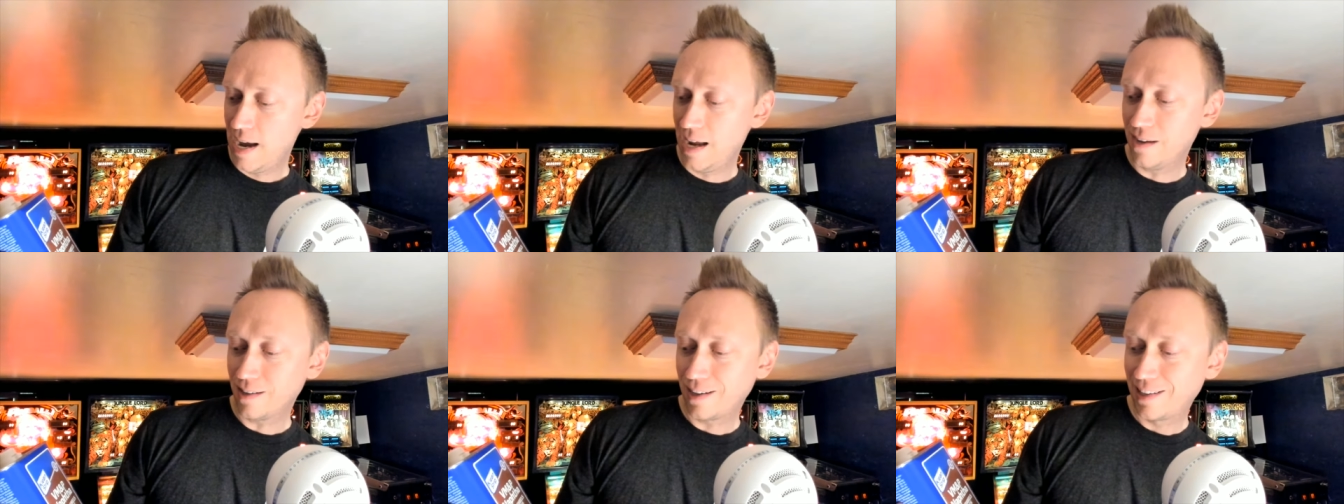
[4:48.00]

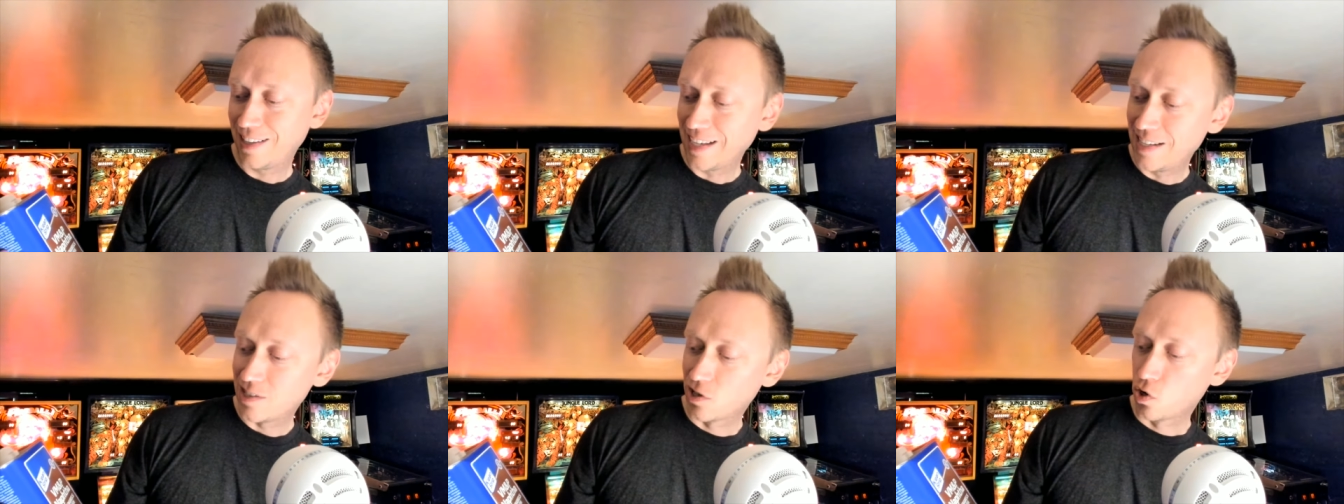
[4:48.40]

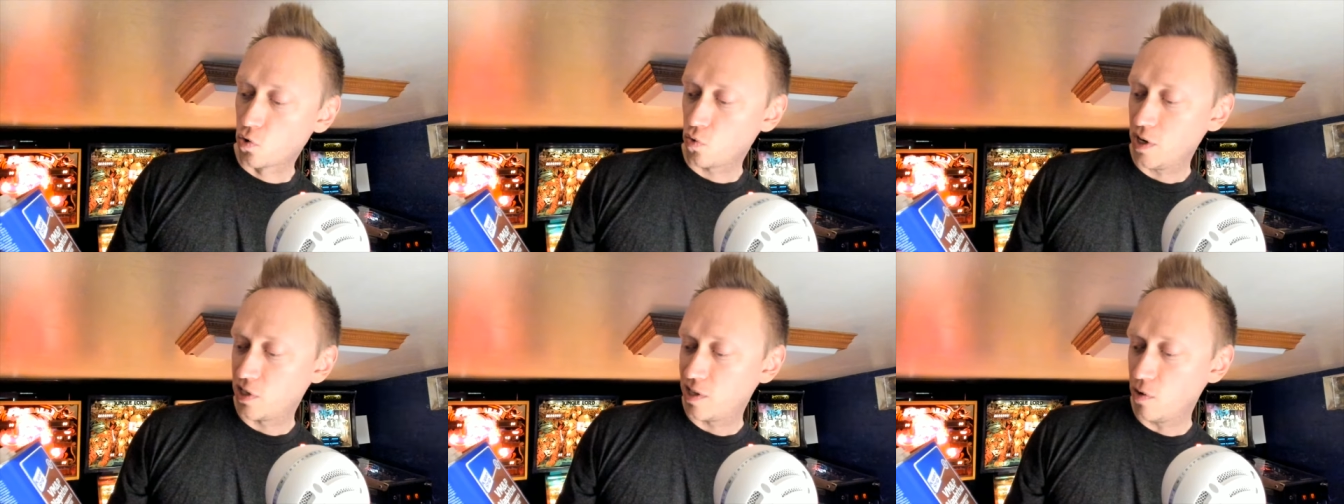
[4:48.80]
cleans
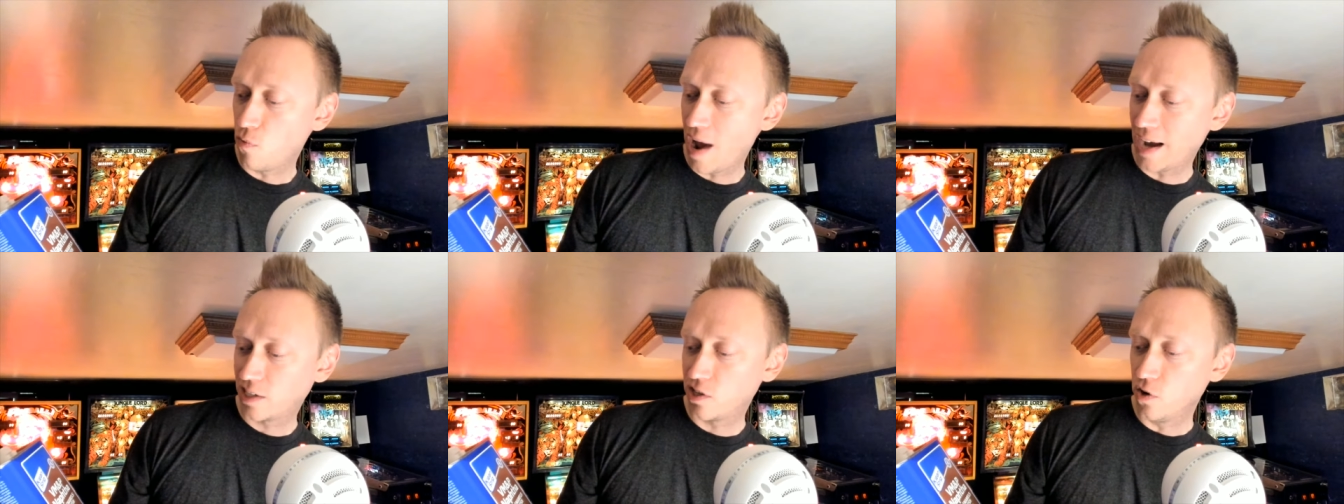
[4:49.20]
greasy,
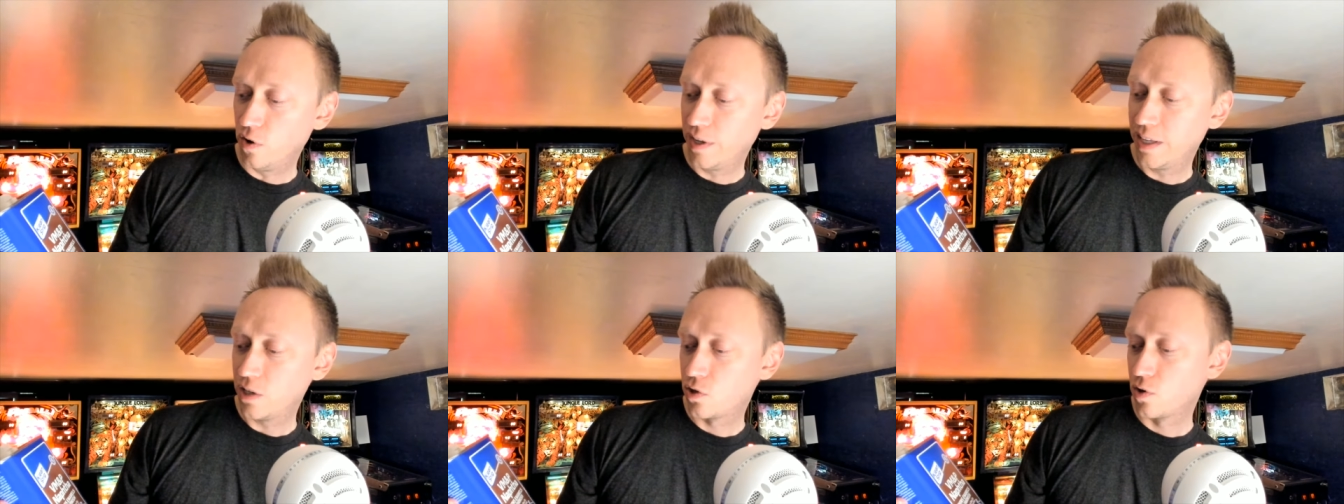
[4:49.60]
waxy,
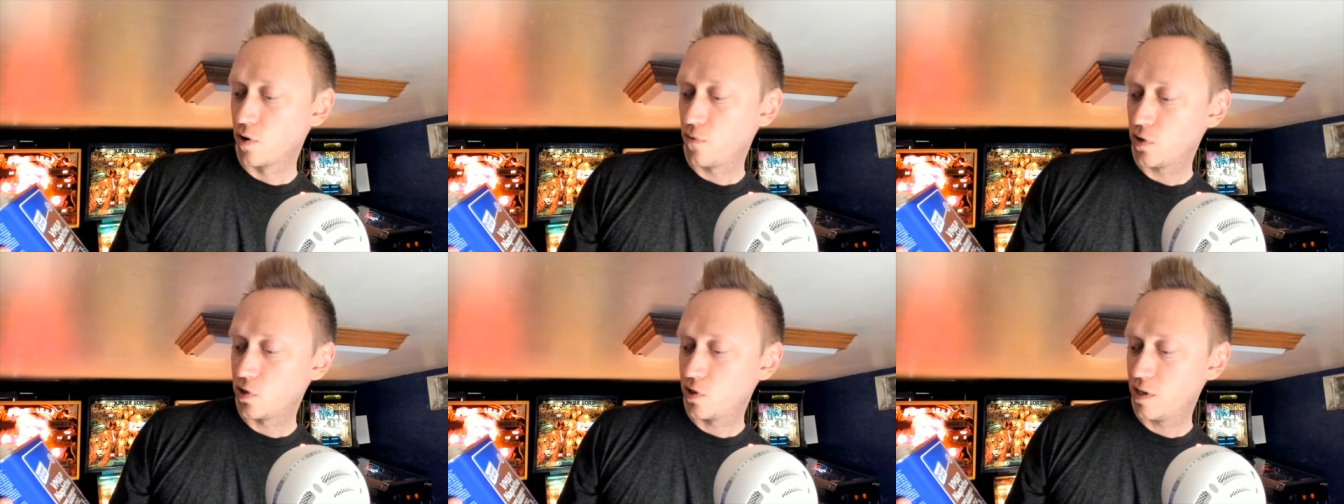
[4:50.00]
oily
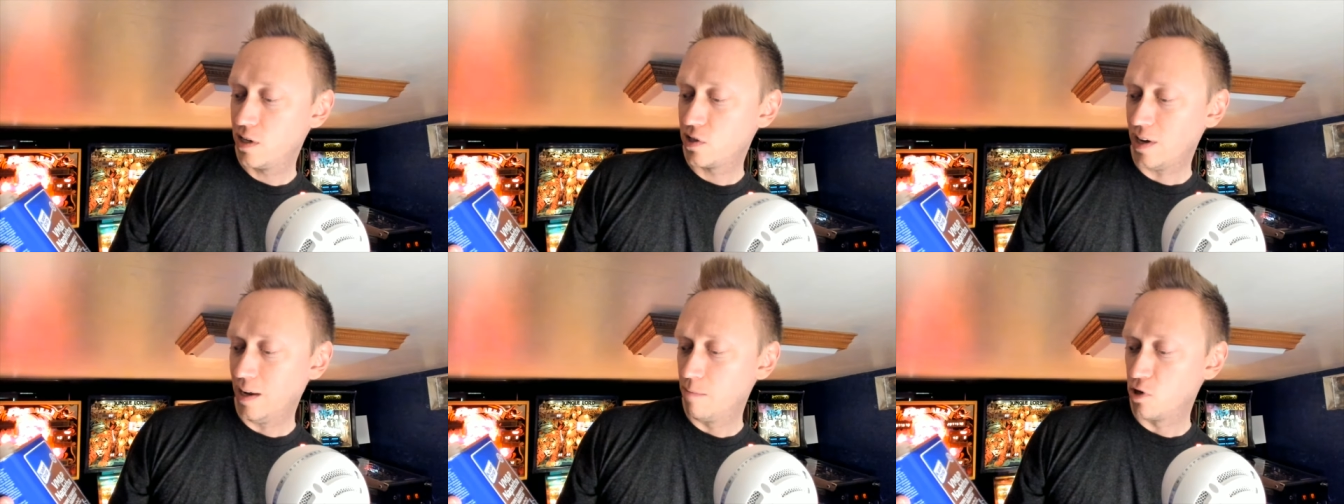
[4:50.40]

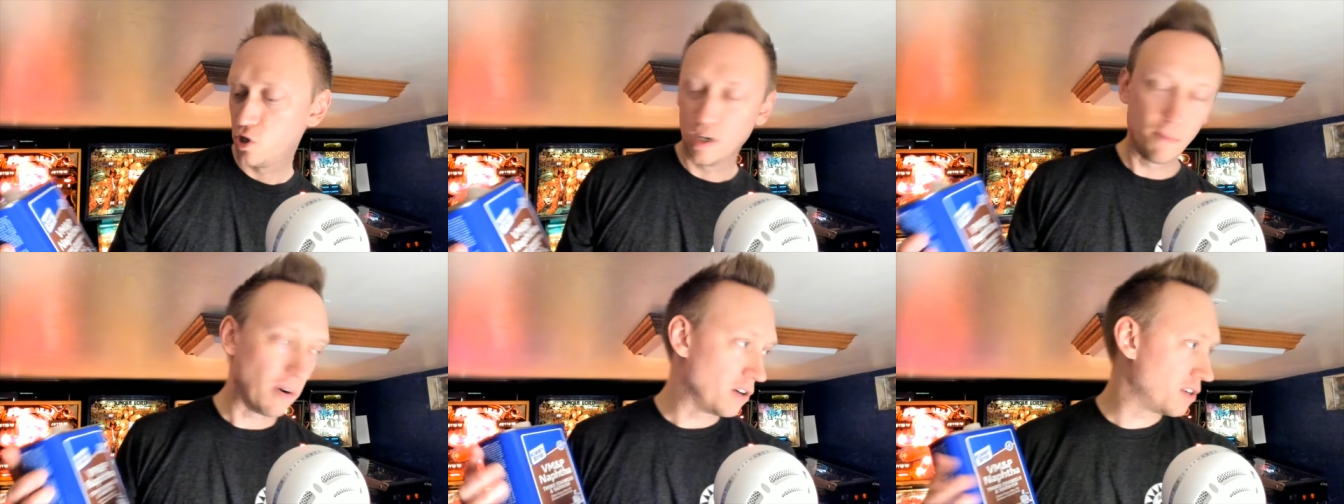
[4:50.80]
surfaces and
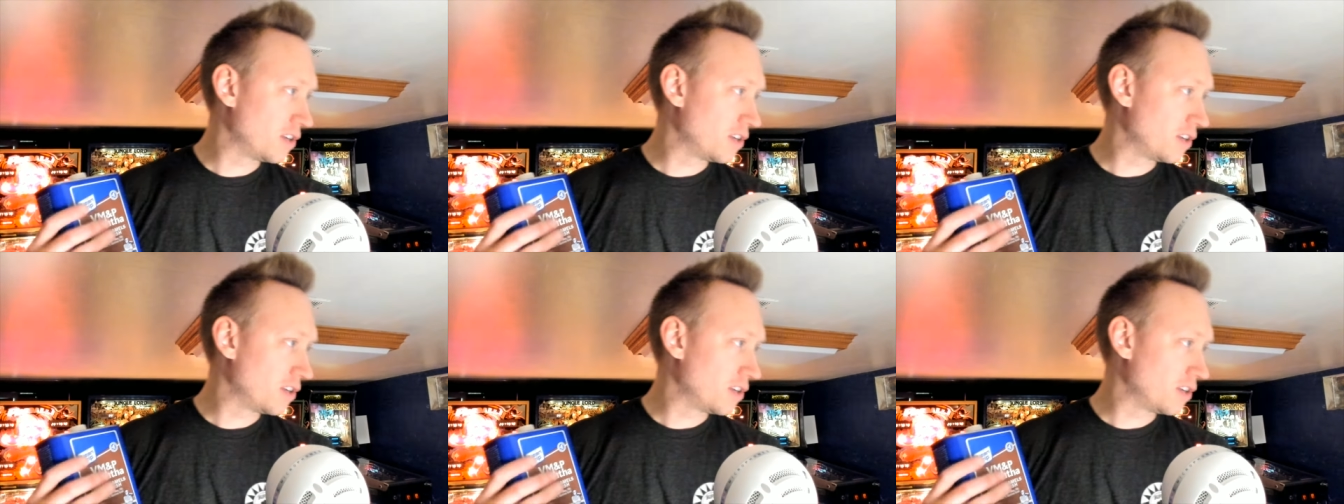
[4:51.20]
machine parts.